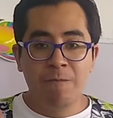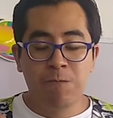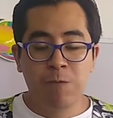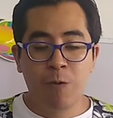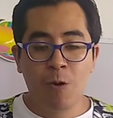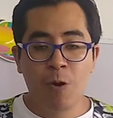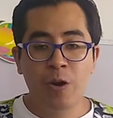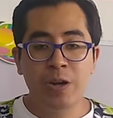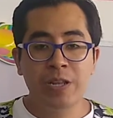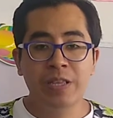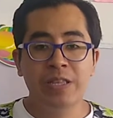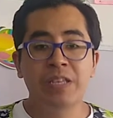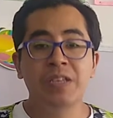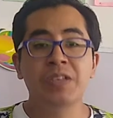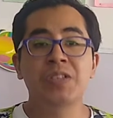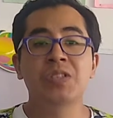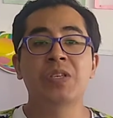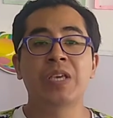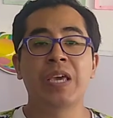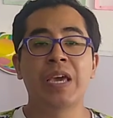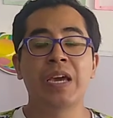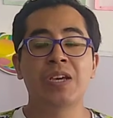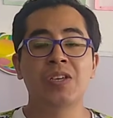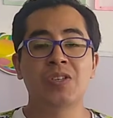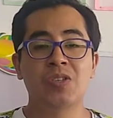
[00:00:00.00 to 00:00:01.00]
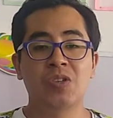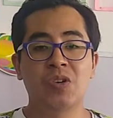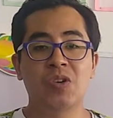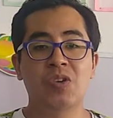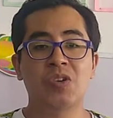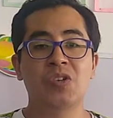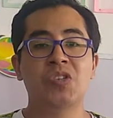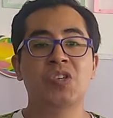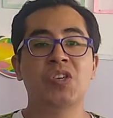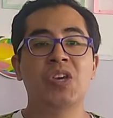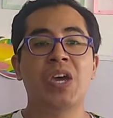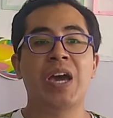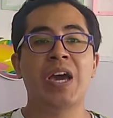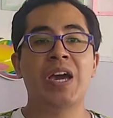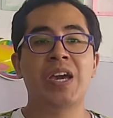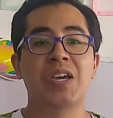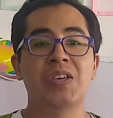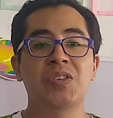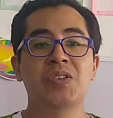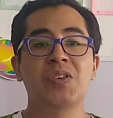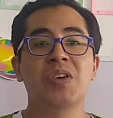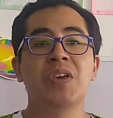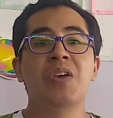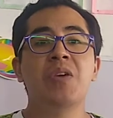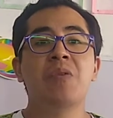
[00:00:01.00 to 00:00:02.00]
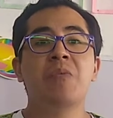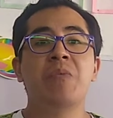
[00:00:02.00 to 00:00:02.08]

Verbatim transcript: For this exercise,